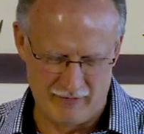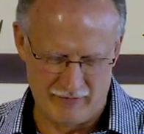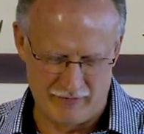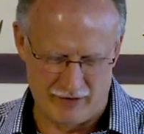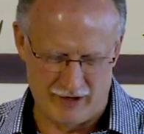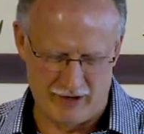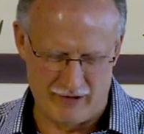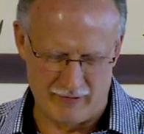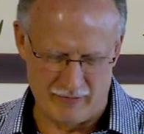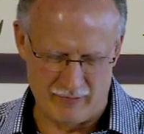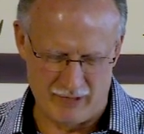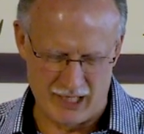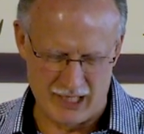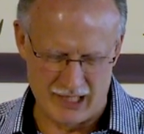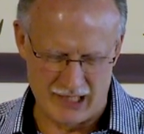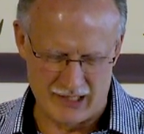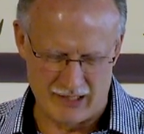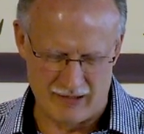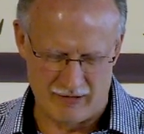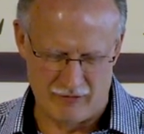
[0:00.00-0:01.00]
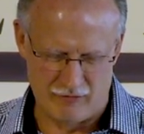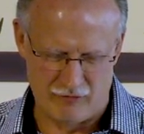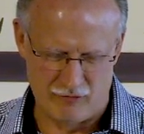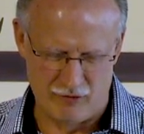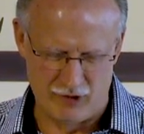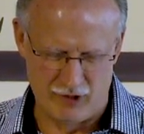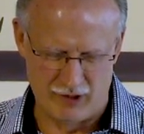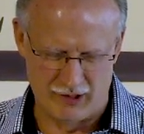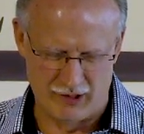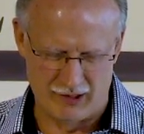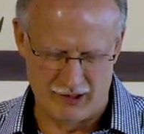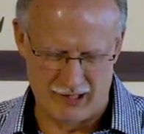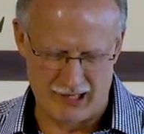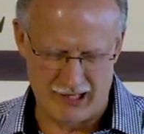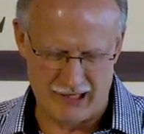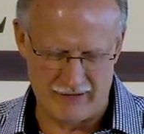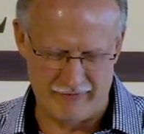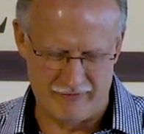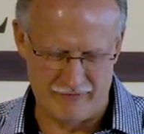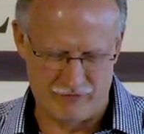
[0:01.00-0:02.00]
found myself with a
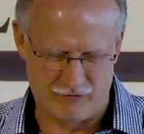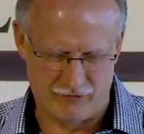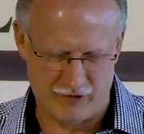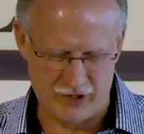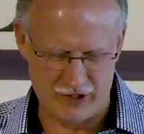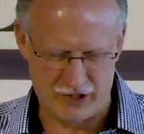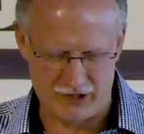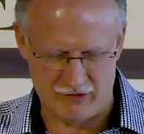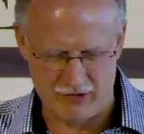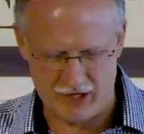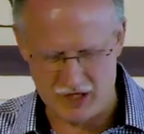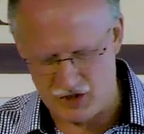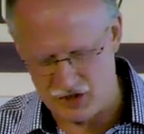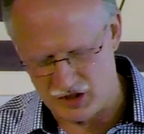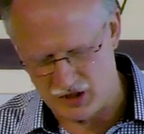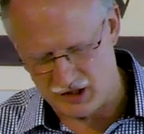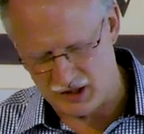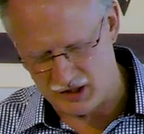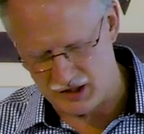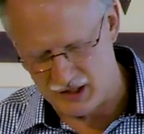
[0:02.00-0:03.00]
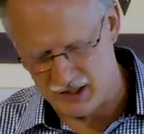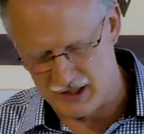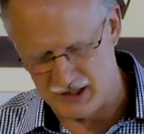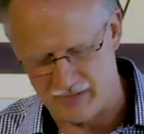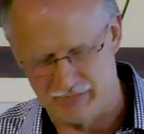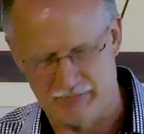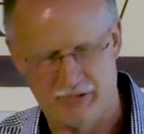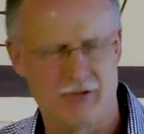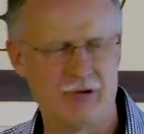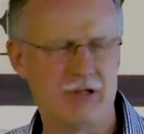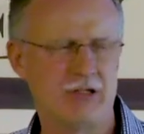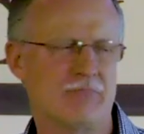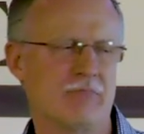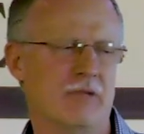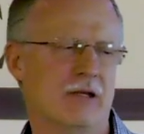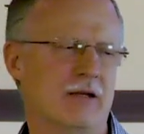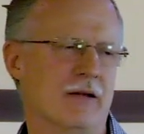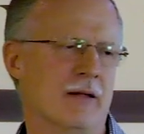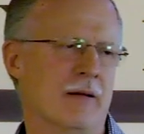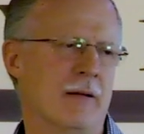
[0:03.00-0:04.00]
lot of frustration and
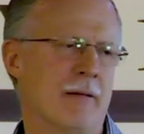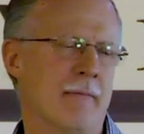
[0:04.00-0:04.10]
disappointment